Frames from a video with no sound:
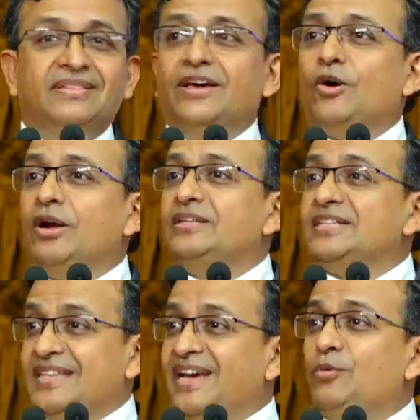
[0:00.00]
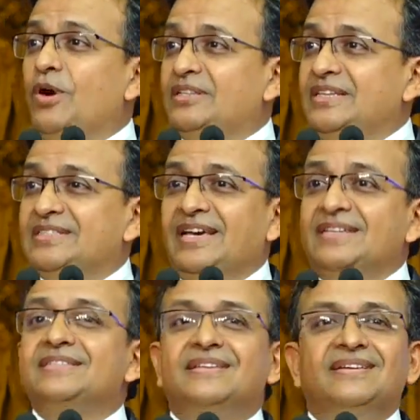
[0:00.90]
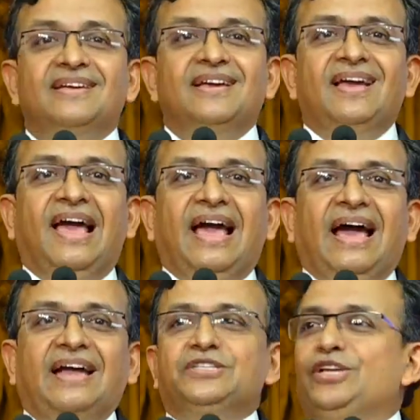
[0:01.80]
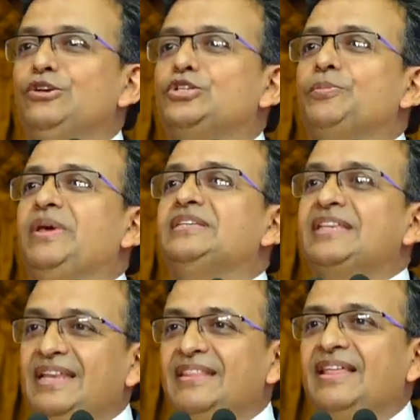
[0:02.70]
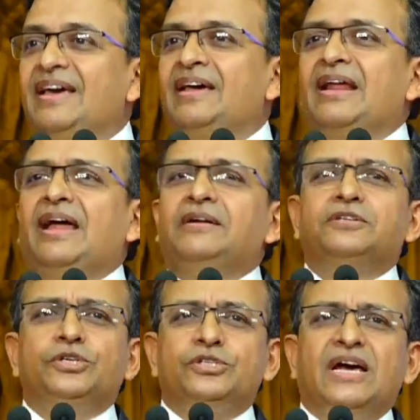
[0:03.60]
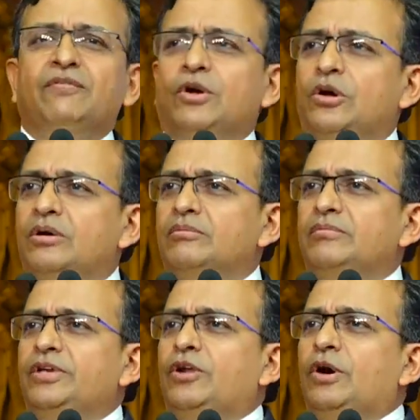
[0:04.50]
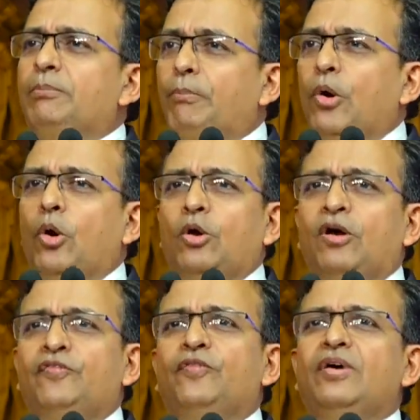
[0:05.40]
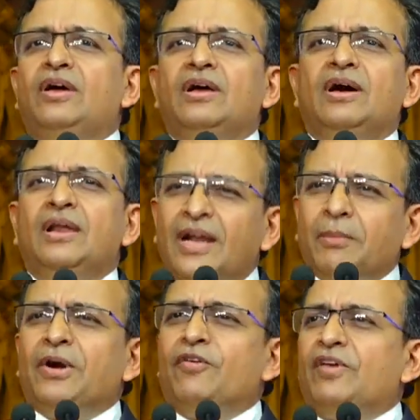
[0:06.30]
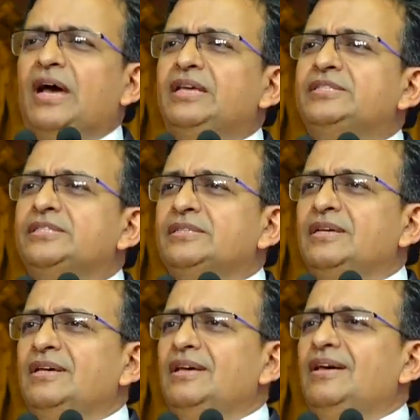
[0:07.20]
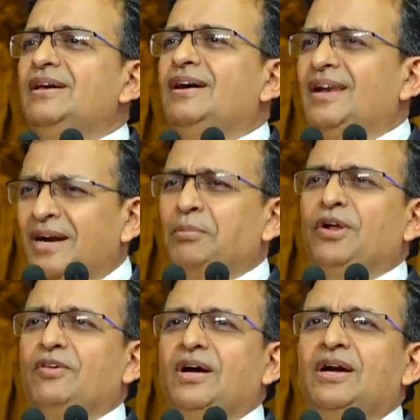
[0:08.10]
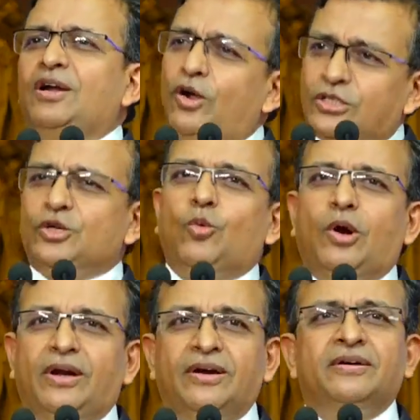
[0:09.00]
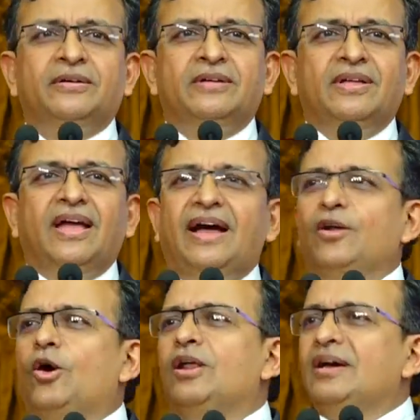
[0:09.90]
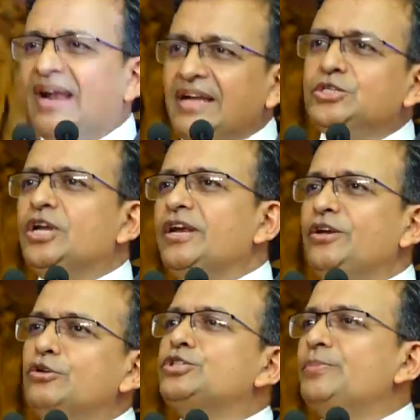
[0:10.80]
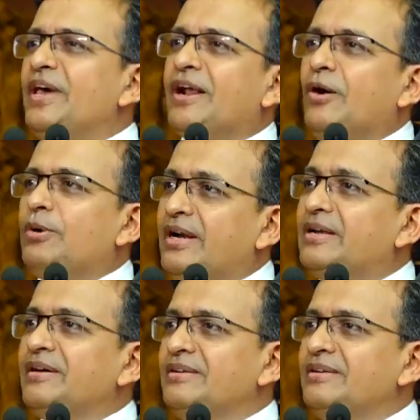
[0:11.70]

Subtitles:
They call it the sidewalk these days. And she used to be sitting there, and she used to have a bowl of a little bit of rice, a little bit of curd, lots of water, and all her grandchildren used to be around it.